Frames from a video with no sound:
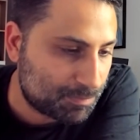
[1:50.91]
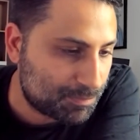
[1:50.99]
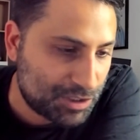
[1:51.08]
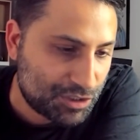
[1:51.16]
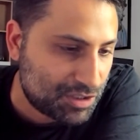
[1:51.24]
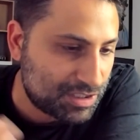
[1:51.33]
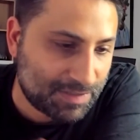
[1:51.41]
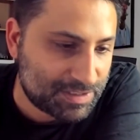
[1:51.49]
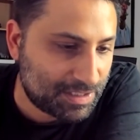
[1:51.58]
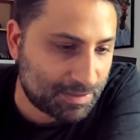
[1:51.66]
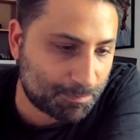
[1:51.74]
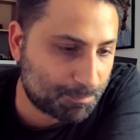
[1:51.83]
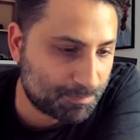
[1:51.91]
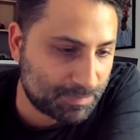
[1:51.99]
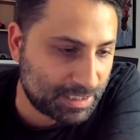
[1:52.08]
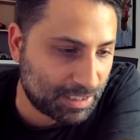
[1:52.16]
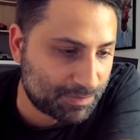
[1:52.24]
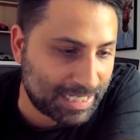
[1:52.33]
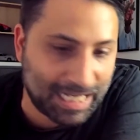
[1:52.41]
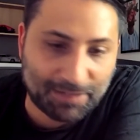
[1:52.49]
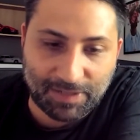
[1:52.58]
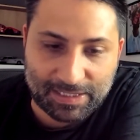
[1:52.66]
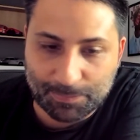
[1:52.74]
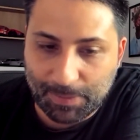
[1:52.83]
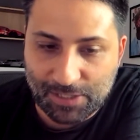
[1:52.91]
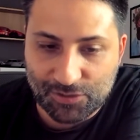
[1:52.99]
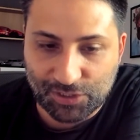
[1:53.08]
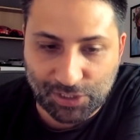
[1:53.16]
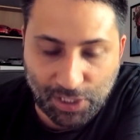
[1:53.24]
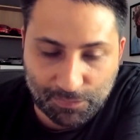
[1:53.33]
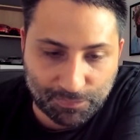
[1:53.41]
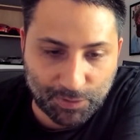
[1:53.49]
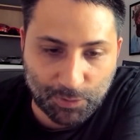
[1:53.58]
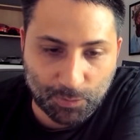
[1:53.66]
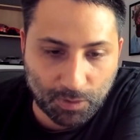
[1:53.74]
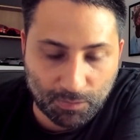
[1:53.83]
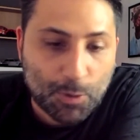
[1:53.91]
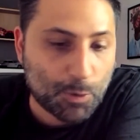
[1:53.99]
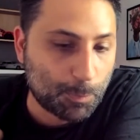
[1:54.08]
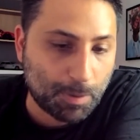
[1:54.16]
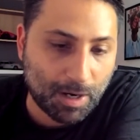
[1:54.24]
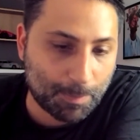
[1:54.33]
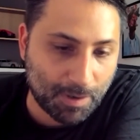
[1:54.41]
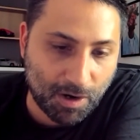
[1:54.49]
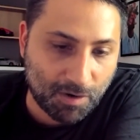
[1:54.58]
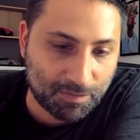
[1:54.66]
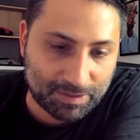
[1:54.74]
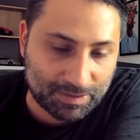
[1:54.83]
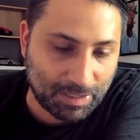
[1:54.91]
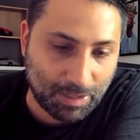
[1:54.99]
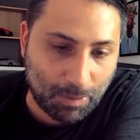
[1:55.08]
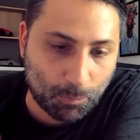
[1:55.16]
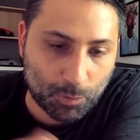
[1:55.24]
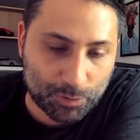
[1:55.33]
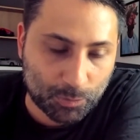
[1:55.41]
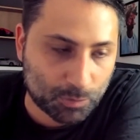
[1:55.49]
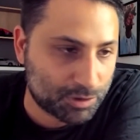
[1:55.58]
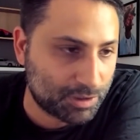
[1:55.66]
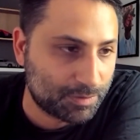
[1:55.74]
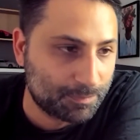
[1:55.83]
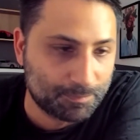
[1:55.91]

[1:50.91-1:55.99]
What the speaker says: Just give us the elevator pitch and the overview of who Pipe are and what you all do.